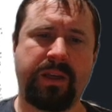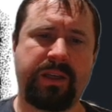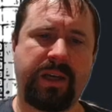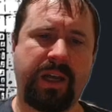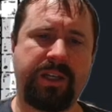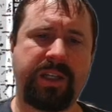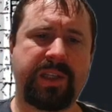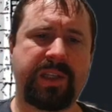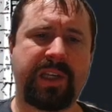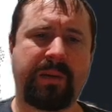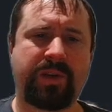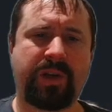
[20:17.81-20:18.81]
Dungeons,
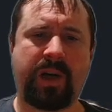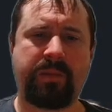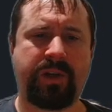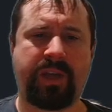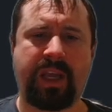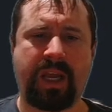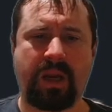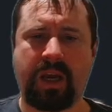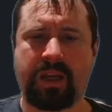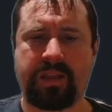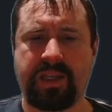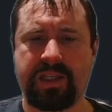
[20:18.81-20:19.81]
sometimes you get
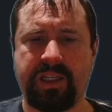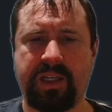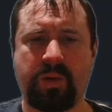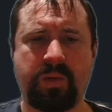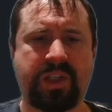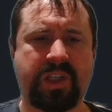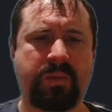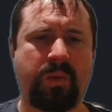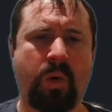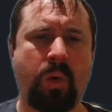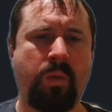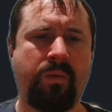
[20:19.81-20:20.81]
like these little
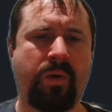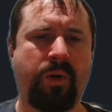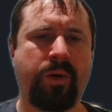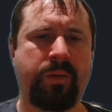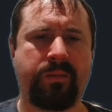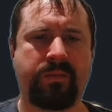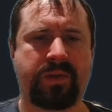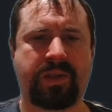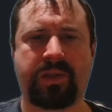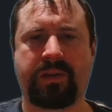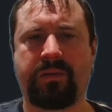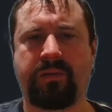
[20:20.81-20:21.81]
small rooms,